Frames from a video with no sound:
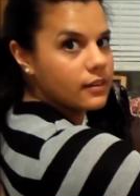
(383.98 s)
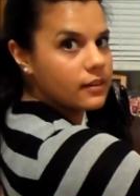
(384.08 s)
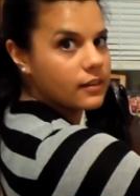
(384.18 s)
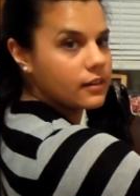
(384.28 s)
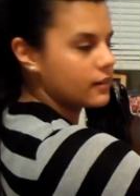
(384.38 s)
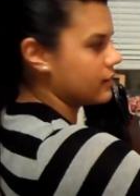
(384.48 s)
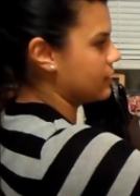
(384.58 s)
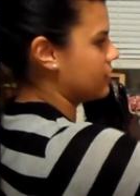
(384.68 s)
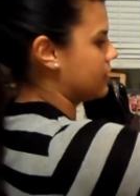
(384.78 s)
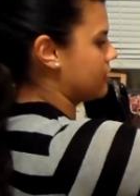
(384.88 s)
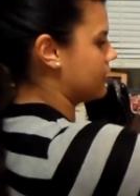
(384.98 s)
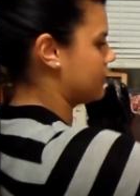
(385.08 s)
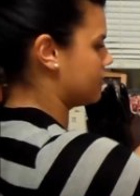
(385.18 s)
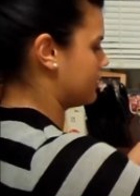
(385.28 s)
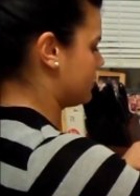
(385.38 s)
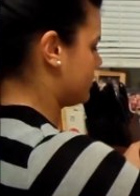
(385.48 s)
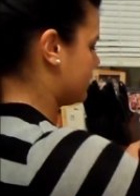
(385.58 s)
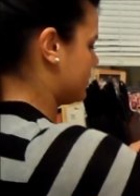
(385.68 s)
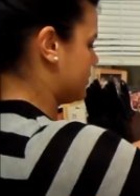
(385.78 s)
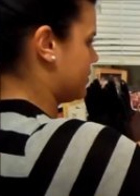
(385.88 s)
I mean, I want enough.
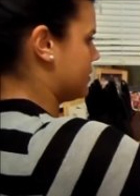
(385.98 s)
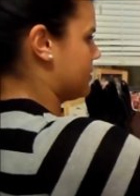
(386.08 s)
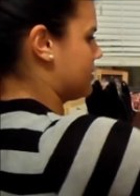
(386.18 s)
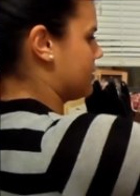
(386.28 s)
That should be